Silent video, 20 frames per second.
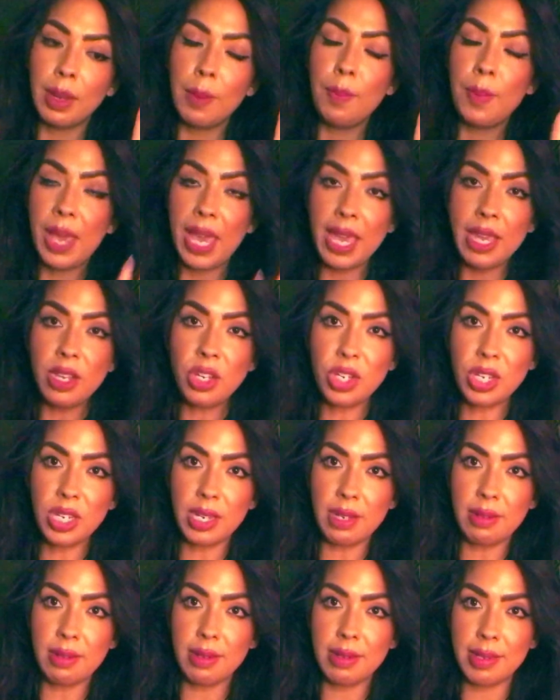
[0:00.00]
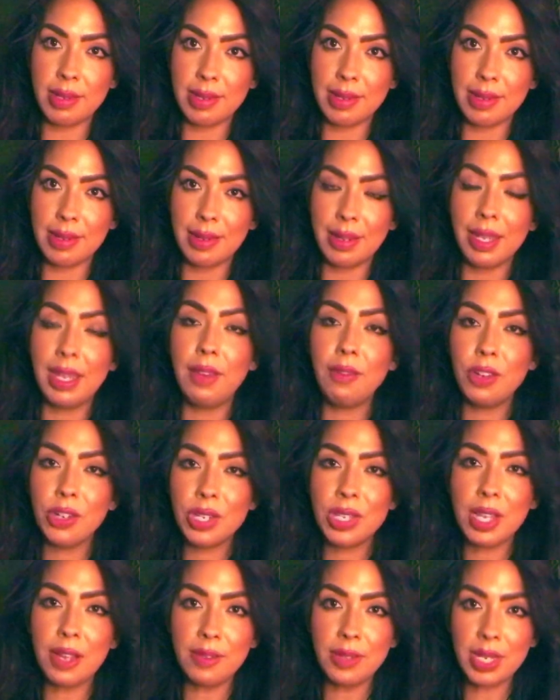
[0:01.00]
Patience. Give
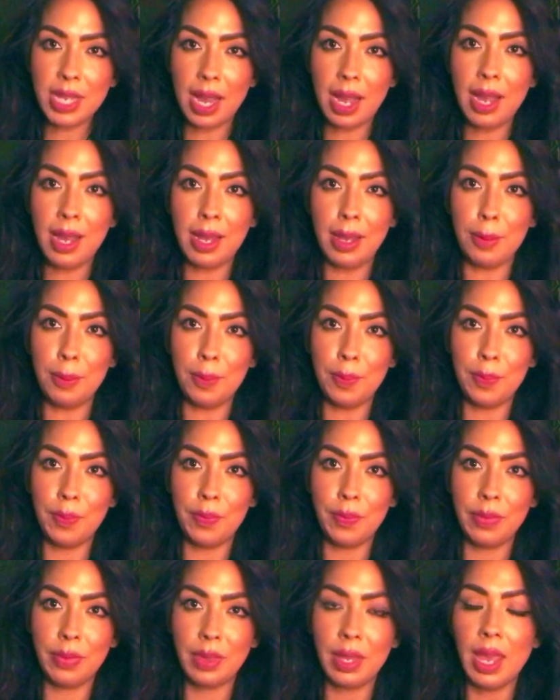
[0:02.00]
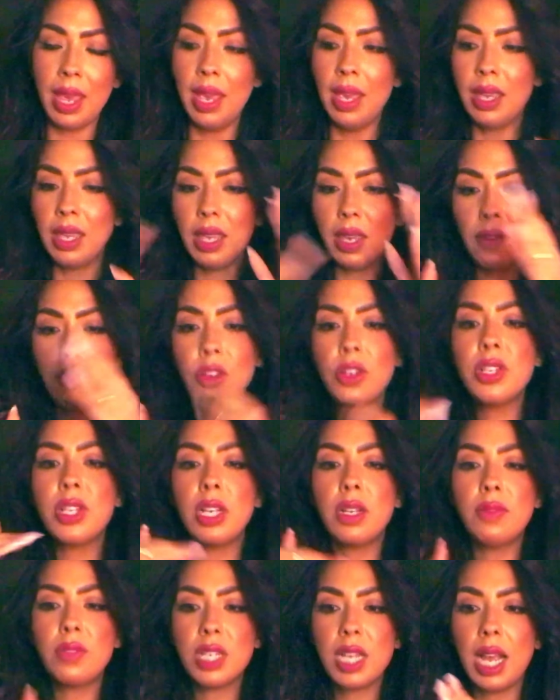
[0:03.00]
yourself time. Give
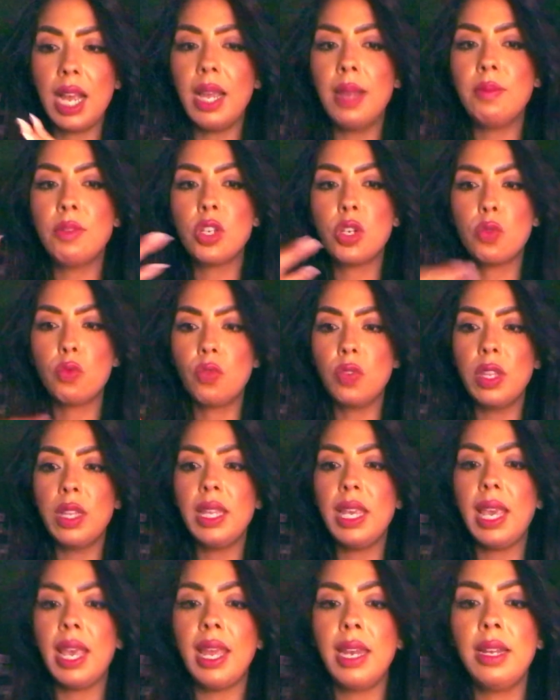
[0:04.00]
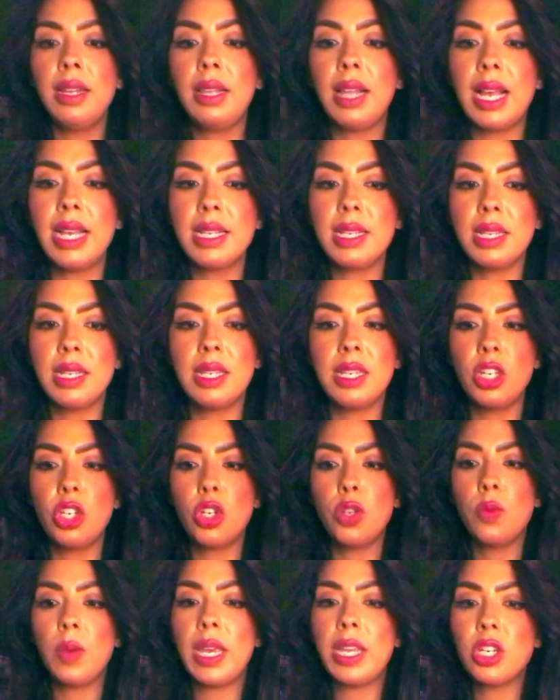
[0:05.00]
yourself time to really analyze the
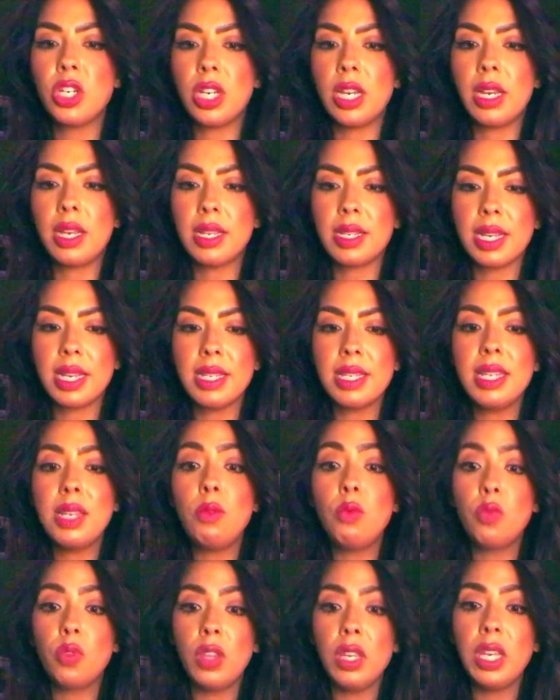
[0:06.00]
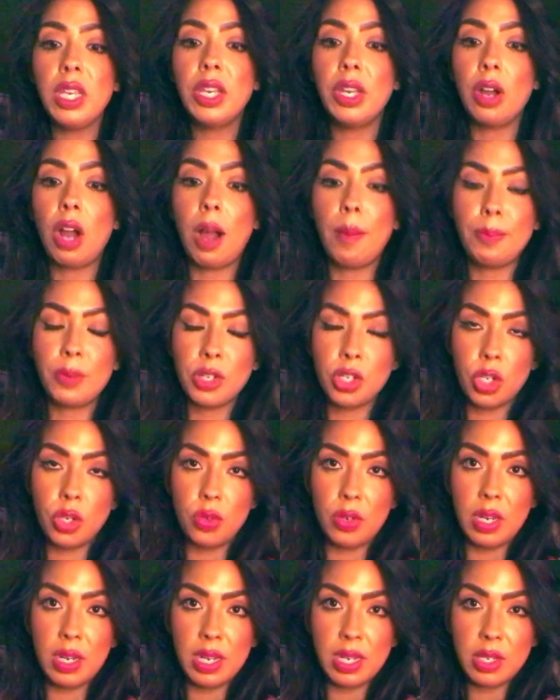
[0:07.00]
situation because I see really good
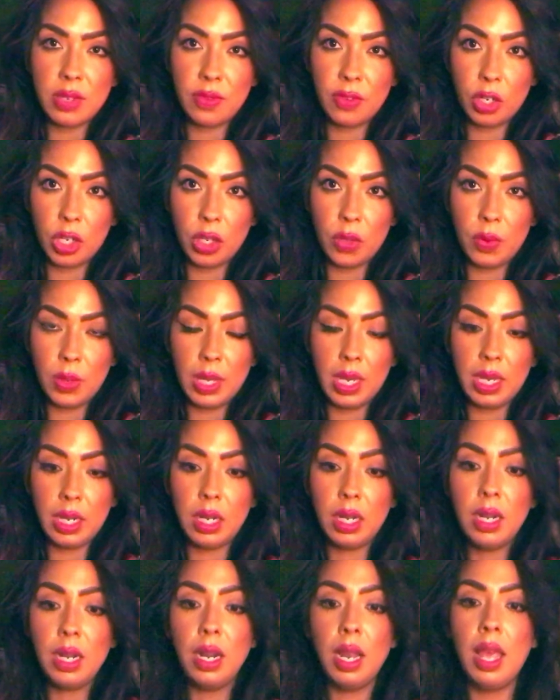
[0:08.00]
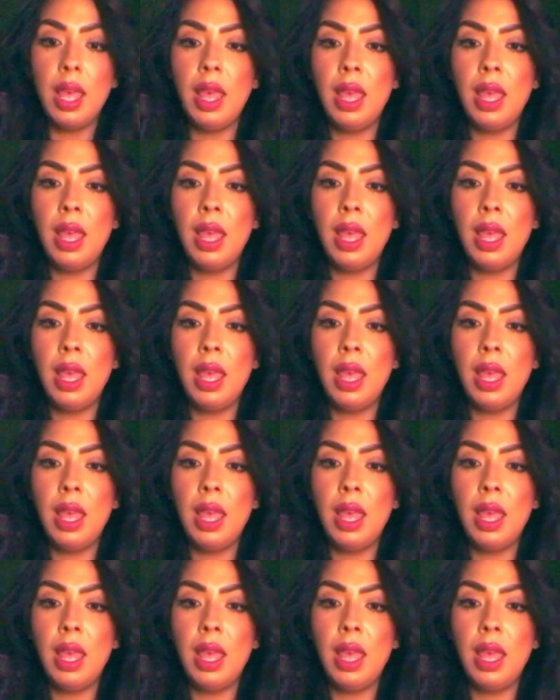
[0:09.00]
opportunities for you here,